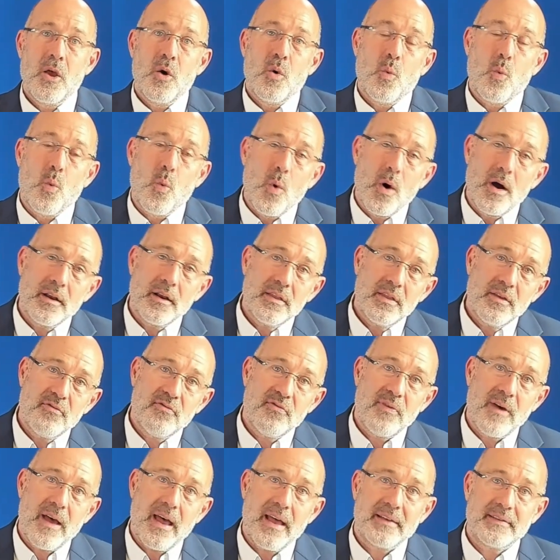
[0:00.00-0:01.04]
One of the
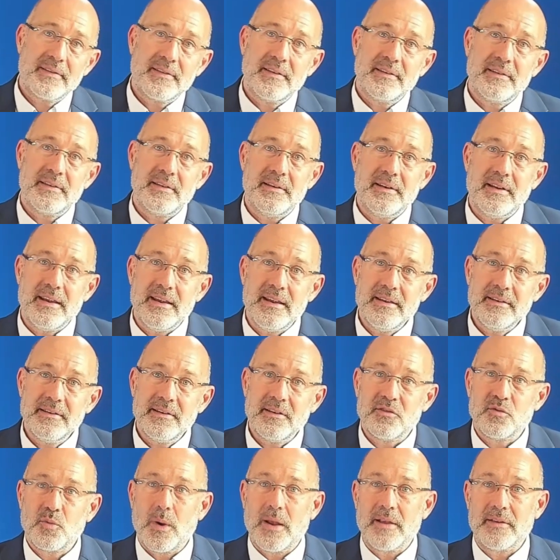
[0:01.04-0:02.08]
fastest and
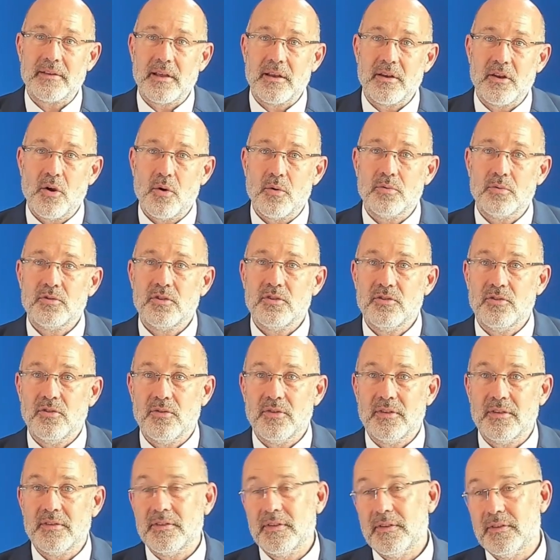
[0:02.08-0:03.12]
easiest ways I know to do
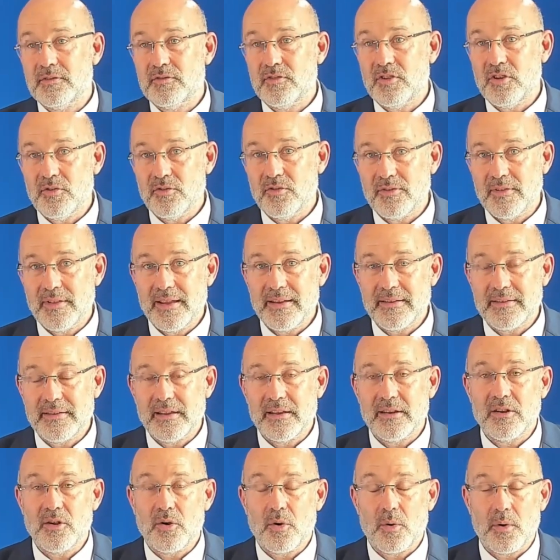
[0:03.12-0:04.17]
this is to use LinkedIn